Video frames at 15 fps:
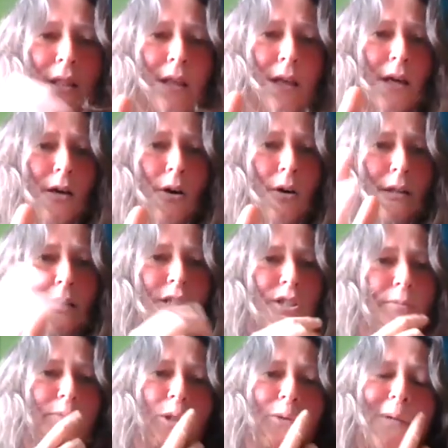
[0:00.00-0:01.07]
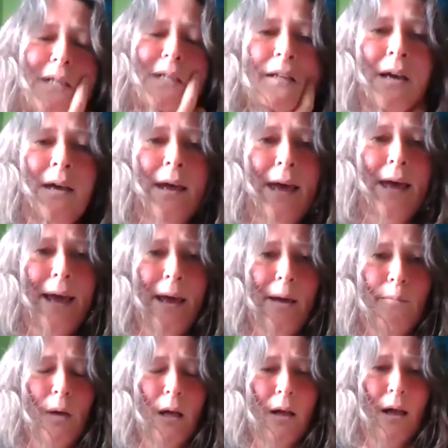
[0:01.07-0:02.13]
the correlation between
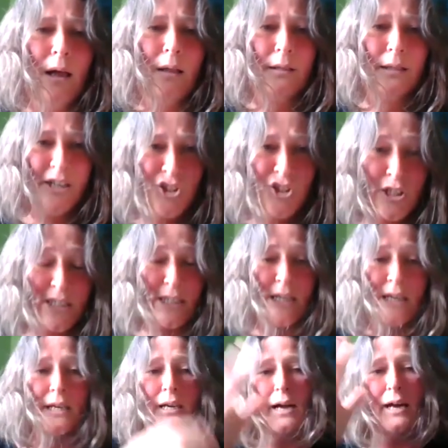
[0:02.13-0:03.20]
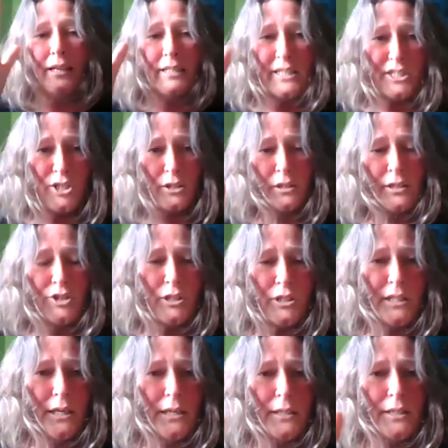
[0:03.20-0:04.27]
um, literacy and digital
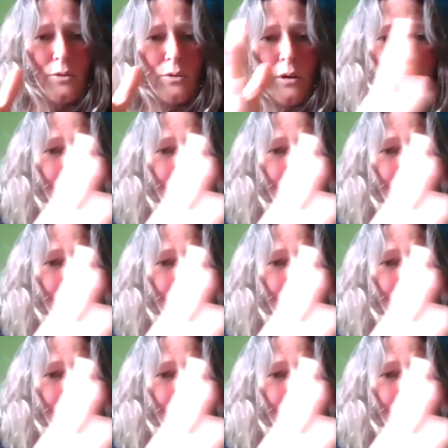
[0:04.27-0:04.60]
literacy. So